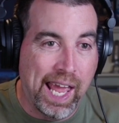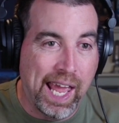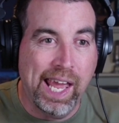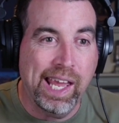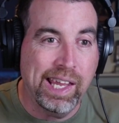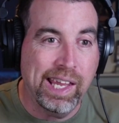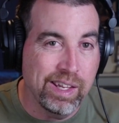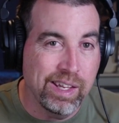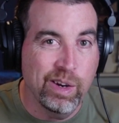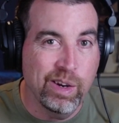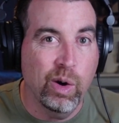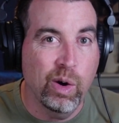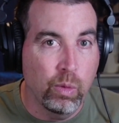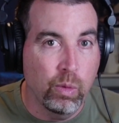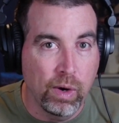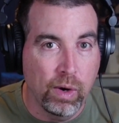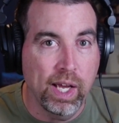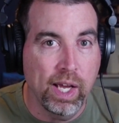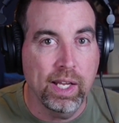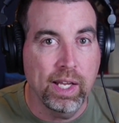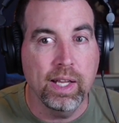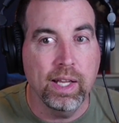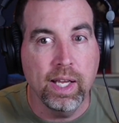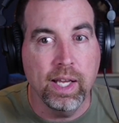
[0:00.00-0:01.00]
you know
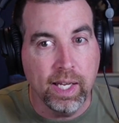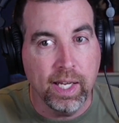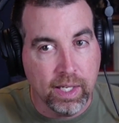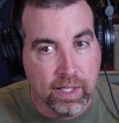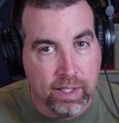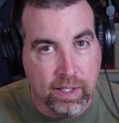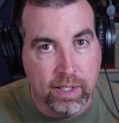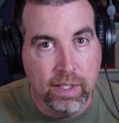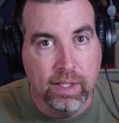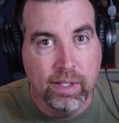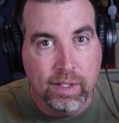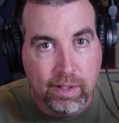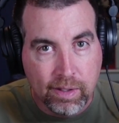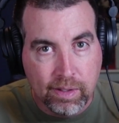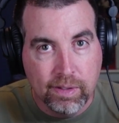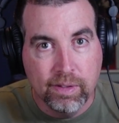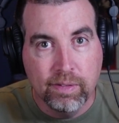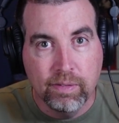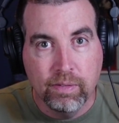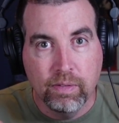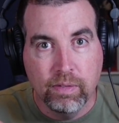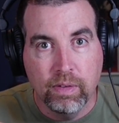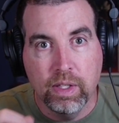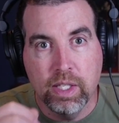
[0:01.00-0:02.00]
what?
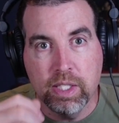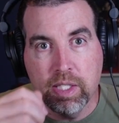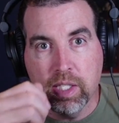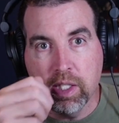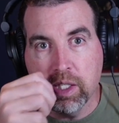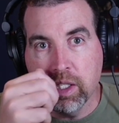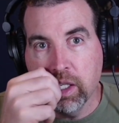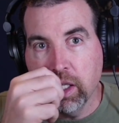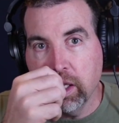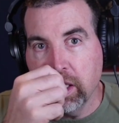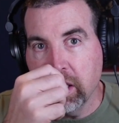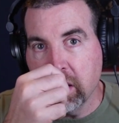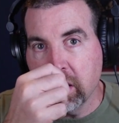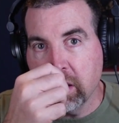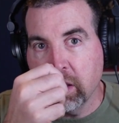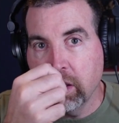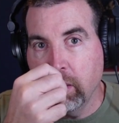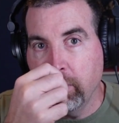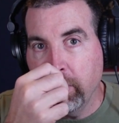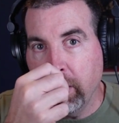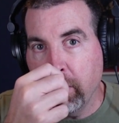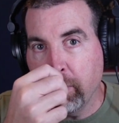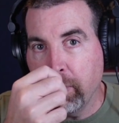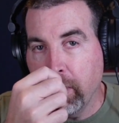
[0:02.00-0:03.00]
This could
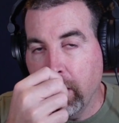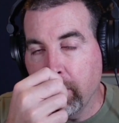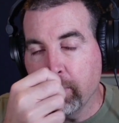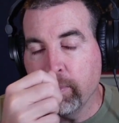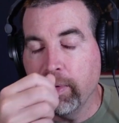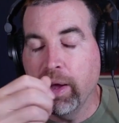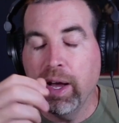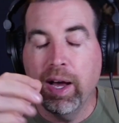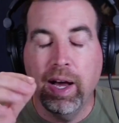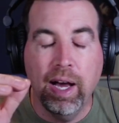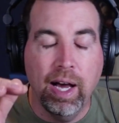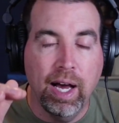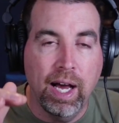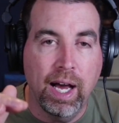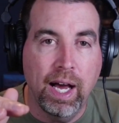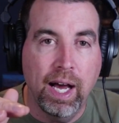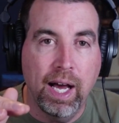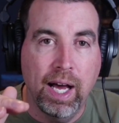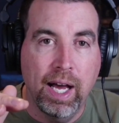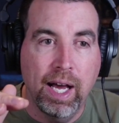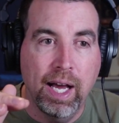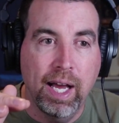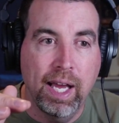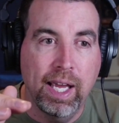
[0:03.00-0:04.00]
be a problem.
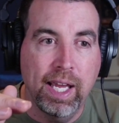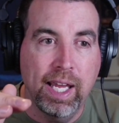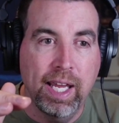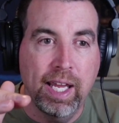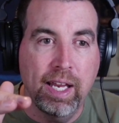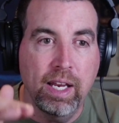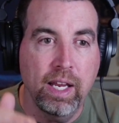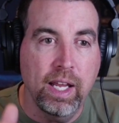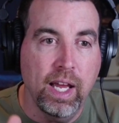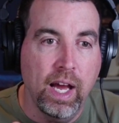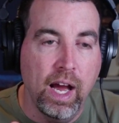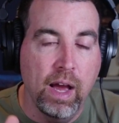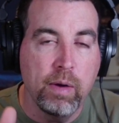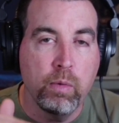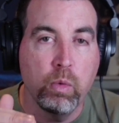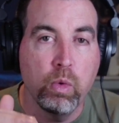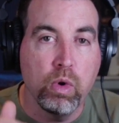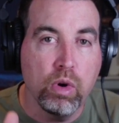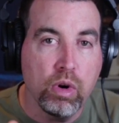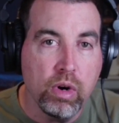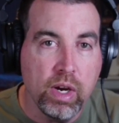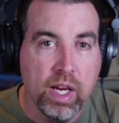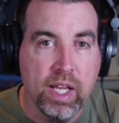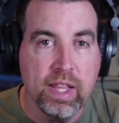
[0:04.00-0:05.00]
I
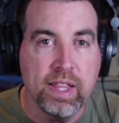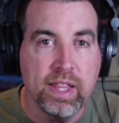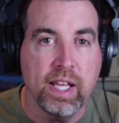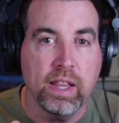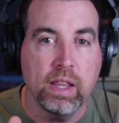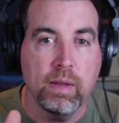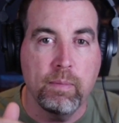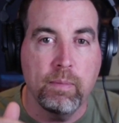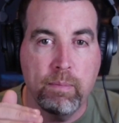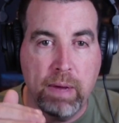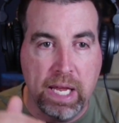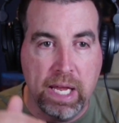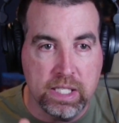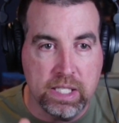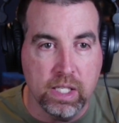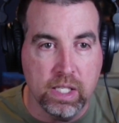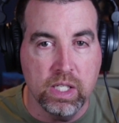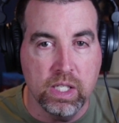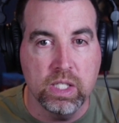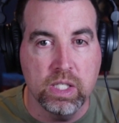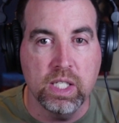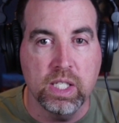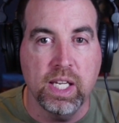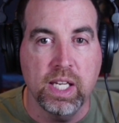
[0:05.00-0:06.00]
worry that the
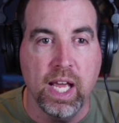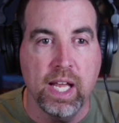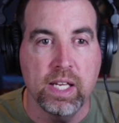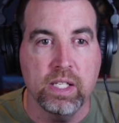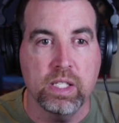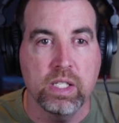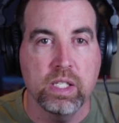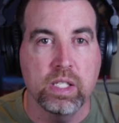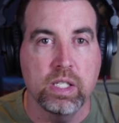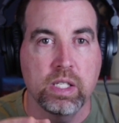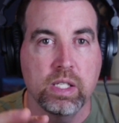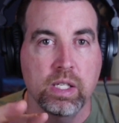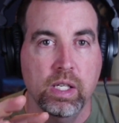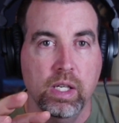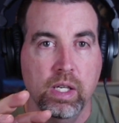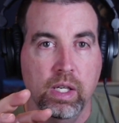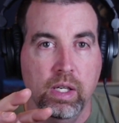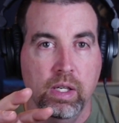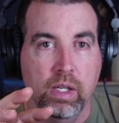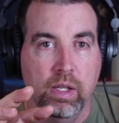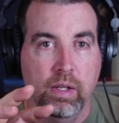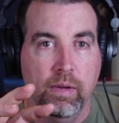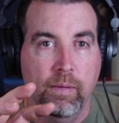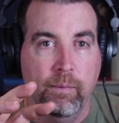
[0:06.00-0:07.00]
message gets
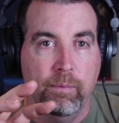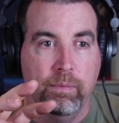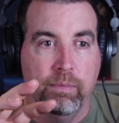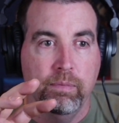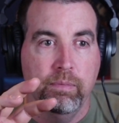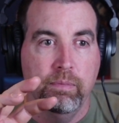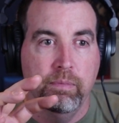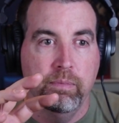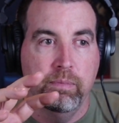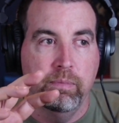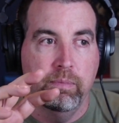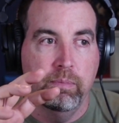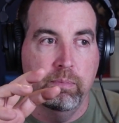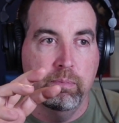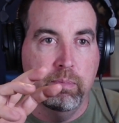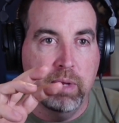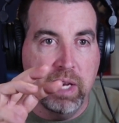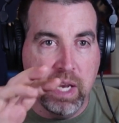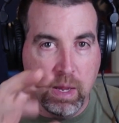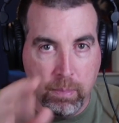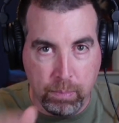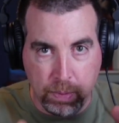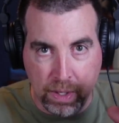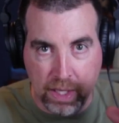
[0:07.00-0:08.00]

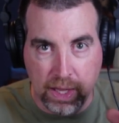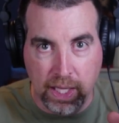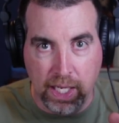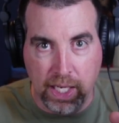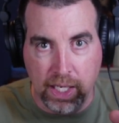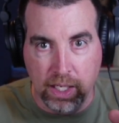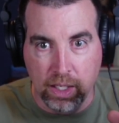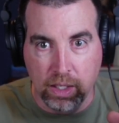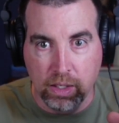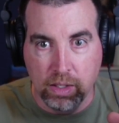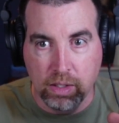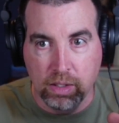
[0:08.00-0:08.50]
manipulated.